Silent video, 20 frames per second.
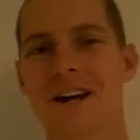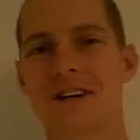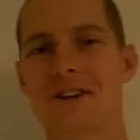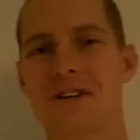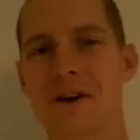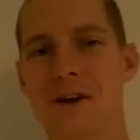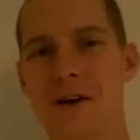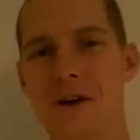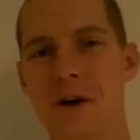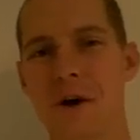
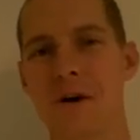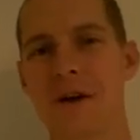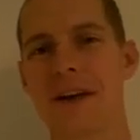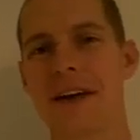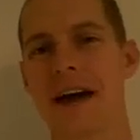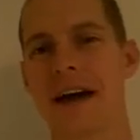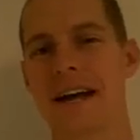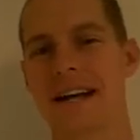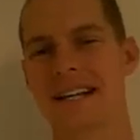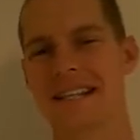so you don't
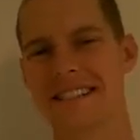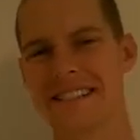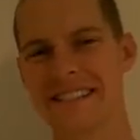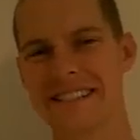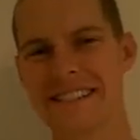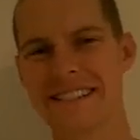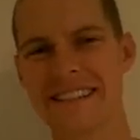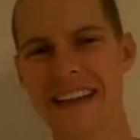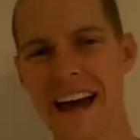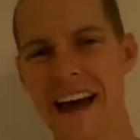get
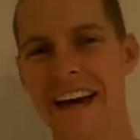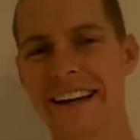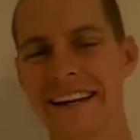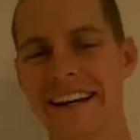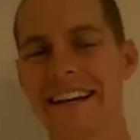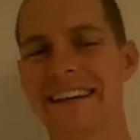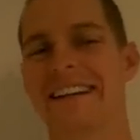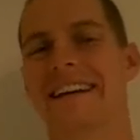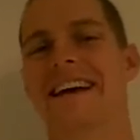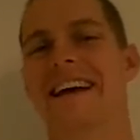
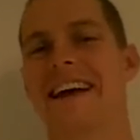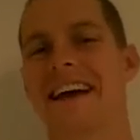stagnant